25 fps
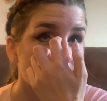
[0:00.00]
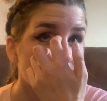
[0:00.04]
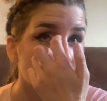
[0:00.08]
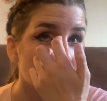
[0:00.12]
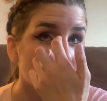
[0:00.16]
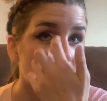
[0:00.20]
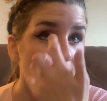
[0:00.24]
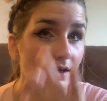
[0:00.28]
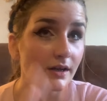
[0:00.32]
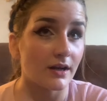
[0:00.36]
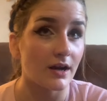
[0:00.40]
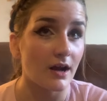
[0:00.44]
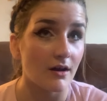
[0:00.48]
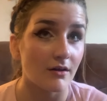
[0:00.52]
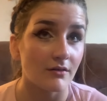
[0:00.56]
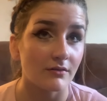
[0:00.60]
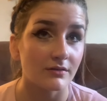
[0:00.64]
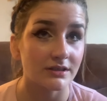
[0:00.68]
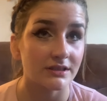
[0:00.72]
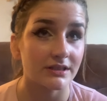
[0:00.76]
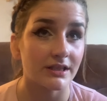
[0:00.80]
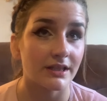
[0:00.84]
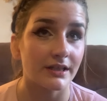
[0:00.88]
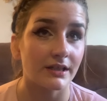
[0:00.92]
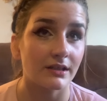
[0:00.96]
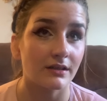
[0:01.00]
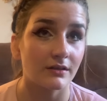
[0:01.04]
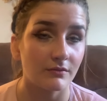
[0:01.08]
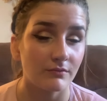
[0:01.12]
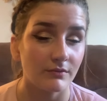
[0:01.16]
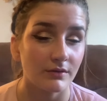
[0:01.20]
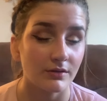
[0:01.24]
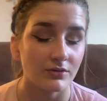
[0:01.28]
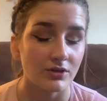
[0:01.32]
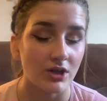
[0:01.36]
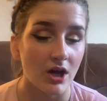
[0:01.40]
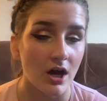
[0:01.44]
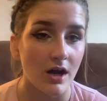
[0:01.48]
But I was like, we
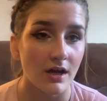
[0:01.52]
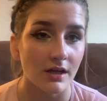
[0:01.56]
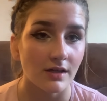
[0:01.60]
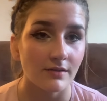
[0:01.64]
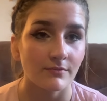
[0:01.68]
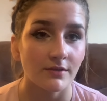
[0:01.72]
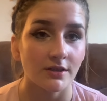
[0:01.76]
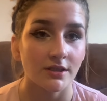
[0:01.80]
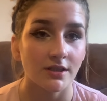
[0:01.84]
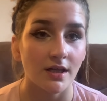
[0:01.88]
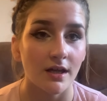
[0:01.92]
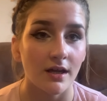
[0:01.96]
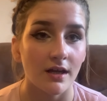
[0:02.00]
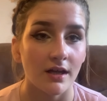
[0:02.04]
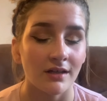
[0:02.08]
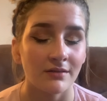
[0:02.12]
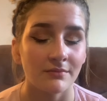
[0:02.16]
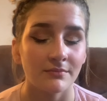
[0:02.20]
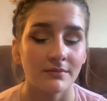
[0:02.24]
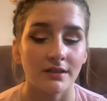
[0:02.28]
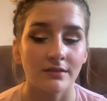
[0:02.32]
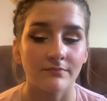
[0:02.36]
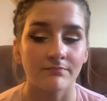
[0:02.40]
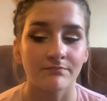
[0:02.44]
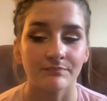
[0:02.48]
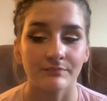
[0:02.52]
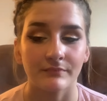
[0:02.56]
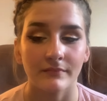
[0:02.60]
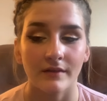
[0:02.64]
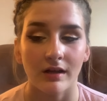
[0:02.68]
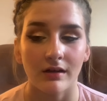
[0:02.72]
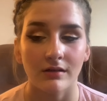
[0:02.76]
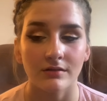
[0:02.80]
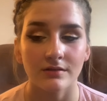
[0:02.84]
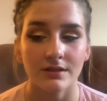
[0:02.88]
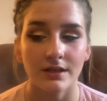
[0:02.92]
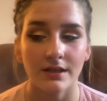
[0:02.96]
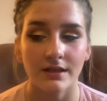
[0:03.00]
were talking one time and
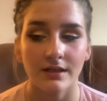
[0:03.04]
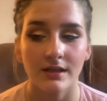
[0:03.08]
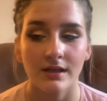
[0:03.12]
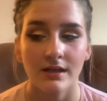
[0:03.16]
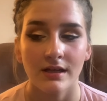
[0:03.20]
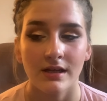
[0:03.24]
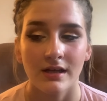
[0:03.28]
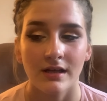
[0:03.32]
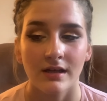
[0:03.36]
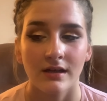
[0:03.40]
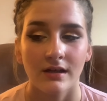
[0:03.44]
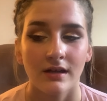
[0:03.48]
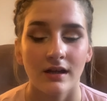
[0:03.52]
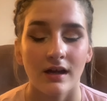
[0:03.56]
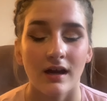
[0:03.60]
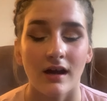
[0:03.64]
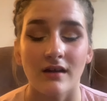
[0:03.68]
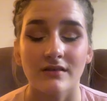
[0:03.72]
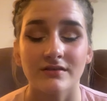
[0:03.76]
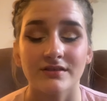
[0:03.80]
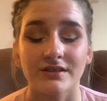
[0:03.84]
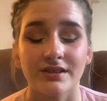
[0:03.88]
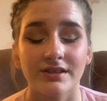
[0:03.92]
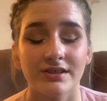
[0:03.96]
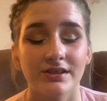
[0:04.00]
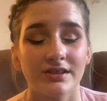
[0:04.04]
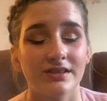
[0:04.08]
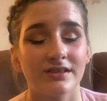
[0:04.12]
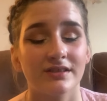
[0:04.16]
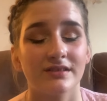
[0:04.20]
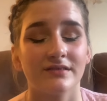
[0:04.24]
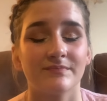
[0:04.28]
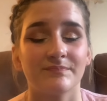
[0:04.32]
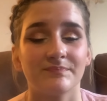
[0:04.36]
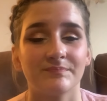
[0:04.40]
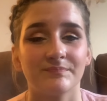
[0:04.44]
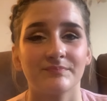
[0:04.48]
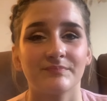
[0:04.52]
I was like, I was like,
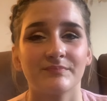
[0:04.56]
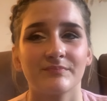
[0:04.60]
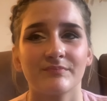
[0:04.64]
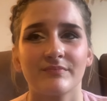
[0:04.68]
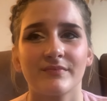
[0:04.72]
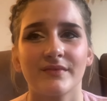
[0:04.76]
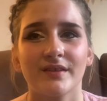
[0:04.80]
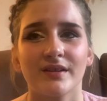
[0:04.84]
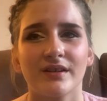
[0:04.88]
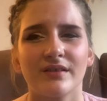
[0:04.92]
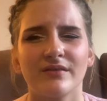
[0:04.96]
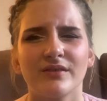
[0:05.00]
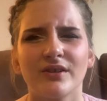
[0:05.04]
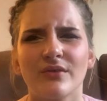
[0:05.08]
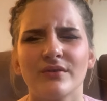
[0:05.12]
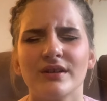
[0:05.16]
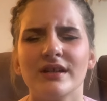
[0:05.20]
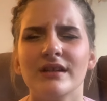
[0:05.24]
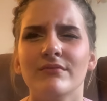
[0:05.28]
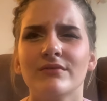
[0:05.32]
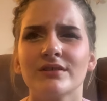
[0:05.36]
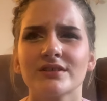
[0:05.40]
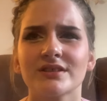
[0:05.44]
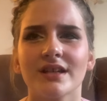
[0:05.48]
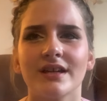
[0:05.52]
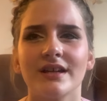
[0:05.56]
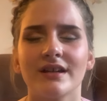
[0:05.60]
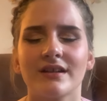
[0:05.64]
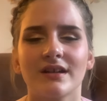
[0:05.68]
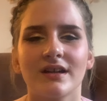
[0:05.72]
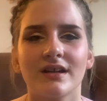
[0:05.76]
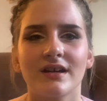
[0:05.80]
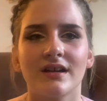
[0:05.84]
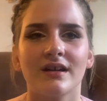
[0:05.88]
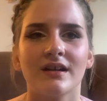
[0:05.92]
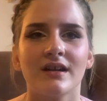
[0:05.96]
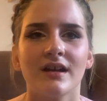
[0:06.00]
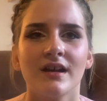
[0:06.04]
no, he was like,
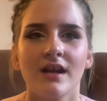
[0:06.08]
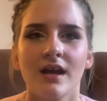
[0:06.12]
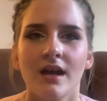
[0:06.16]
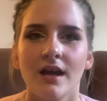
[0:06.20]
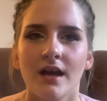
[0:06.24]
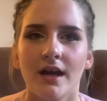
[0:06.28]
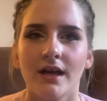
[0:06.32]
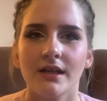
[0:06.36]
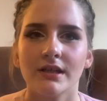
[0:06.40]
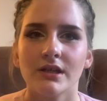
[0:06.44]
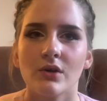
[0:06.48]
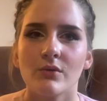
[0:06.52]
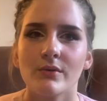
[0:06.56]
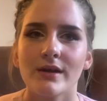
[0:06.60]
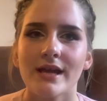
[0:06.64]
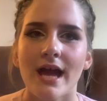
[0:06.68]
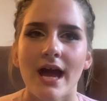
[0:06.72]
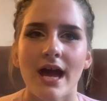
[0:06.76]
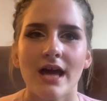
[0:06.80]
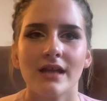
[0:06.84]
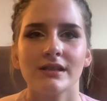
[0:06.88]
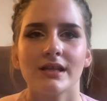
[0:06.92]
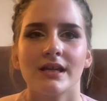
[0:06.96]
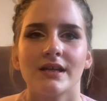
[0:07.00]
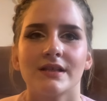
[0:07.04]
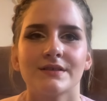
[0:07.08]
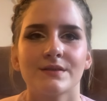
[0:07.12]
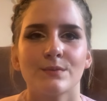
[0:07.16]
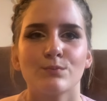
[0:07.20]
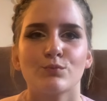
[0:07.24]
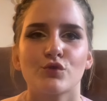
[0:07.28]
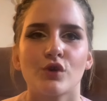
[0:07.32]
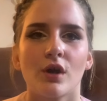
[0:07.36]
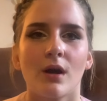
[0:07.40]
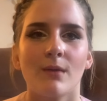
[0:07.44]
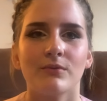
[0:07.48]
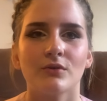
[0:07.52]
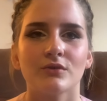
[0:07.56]
uh, I know we had like some
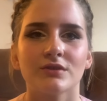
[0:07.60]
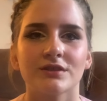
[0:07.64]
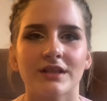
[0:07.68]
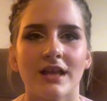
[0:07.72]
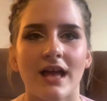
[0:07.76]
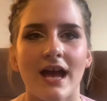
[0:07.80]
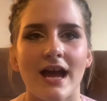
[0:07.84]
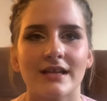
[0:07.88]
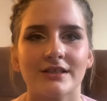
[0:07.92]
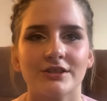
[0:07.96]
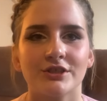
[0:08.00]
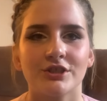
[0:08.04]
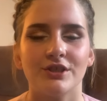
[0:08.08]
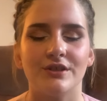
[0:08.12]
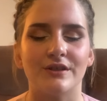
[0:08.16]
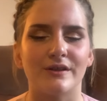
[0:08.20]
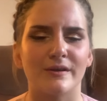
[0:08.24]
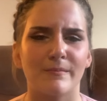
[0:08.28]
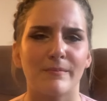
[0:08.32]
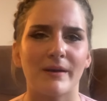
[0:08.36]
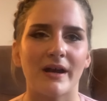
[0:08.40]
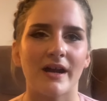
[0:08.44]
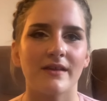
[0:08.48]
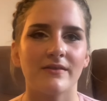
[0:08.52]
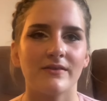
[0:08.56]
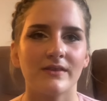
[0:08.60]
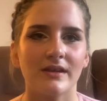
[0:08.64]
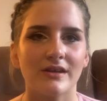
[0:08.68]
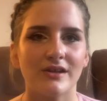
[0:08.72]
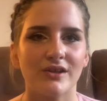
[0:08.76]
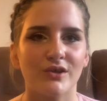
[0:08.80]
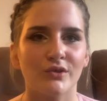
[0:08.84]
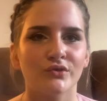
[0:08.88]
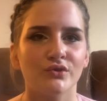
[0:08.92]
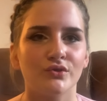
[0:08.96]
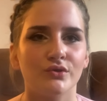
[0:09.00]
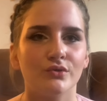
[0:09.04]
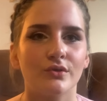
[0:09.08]
troubles last year, but I think
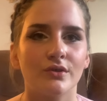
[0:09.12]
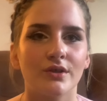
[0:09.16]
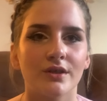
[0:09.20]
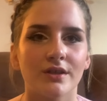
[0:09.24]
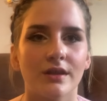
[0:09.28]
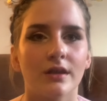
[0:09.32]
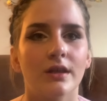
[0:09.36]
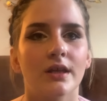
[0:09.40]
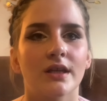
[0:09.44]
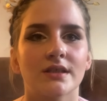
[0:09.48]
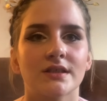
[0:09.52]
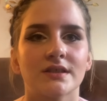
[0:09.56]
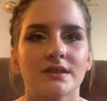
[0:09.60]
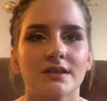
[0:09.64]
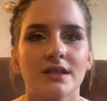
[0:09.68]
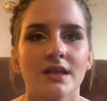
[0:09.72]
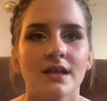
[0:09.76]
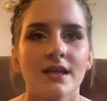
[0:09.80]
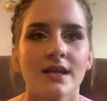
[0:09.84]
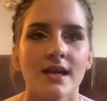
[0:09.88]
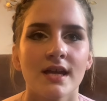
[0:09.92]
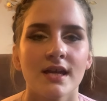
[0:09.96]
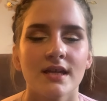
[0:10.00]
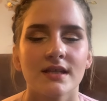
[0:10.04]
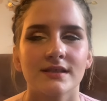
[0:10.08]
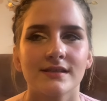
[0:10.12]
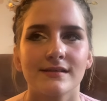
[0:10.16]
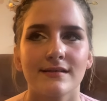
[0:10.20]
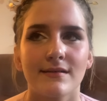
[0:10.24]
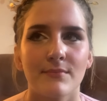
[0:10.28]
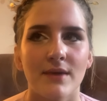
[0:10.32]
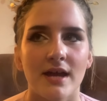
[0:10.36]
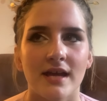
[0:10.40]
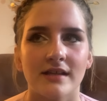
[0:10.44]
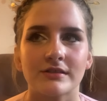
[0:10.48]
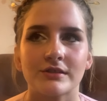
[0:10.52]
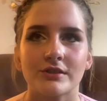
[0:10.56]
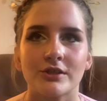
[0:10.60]
you'll do good this
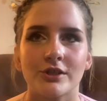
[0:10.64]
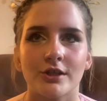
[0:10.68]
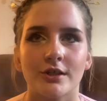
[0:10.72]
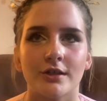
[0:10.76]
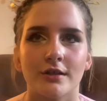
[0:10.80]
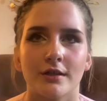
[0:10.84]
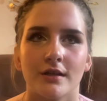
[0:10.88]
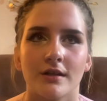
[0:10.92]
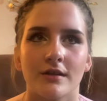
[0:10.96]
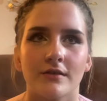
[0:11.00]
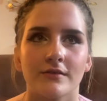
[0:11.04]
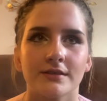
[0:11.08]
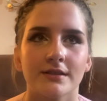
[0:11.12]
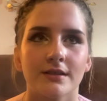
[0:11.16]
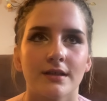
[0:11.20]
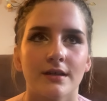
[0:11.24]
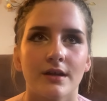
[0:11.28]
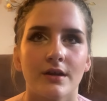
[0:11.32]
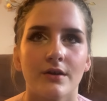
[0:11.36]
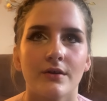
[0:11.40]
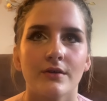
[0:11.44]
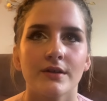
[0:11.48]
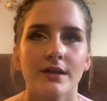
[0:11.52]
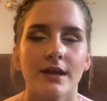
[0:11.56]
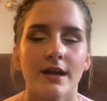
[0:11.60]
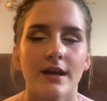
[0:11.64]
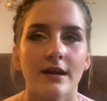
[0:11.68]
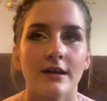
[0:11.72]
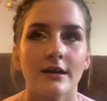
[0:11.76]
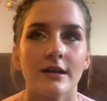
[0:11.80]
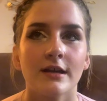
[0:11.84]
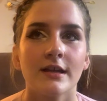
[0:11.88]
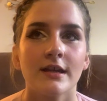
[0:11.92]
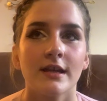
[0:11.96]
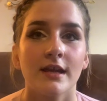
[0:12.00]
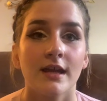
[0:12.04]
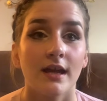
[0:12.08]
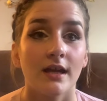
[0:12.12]
semester. And I was like, oh yeah.
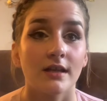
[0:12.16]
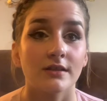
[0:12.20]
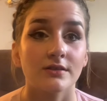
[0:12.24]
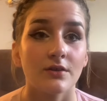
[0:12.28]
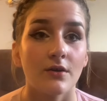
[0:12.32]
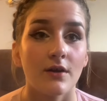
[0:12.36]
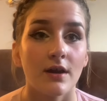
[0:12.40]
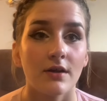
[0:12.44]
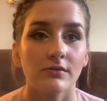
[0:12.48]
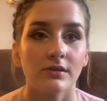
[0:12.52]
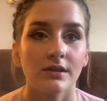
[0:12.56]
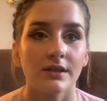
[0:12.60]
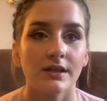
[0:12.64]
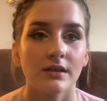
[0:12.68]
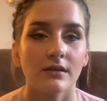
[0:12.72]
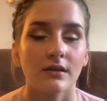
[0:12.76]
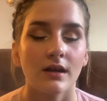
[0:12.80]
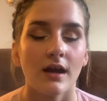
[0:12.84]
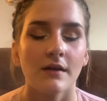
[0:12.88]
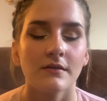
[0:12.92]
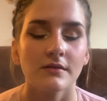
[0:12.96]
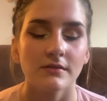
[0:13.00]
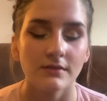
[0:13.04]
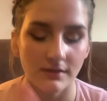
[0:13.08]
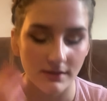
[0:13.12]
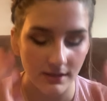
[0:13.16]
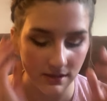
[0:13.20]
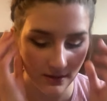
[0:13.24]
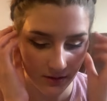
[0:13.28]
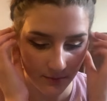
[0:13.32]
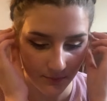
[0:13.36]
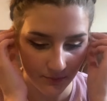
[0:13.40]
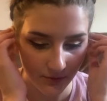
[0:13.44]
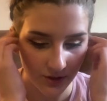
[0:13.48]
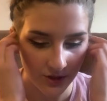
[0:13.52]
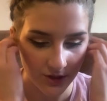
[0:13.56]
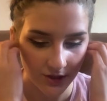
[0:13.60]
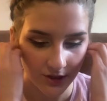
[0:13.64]
And so I like, I did
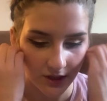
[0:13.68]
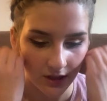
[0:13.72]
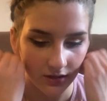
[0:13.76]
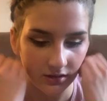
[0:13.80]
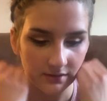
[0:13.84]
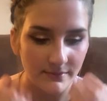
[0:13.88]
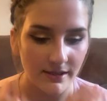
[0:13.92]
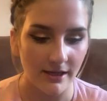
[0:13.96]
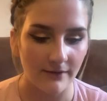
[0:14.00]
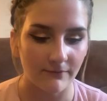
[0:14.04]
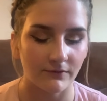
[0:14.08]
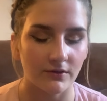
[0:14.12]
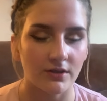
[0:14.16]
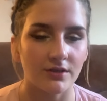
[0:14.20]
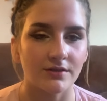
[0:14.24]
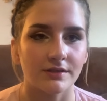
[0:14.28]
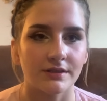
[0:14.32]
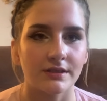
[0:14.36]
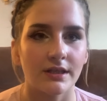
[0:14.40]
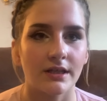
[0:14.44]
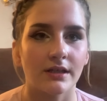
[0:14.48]
appreciate him at first.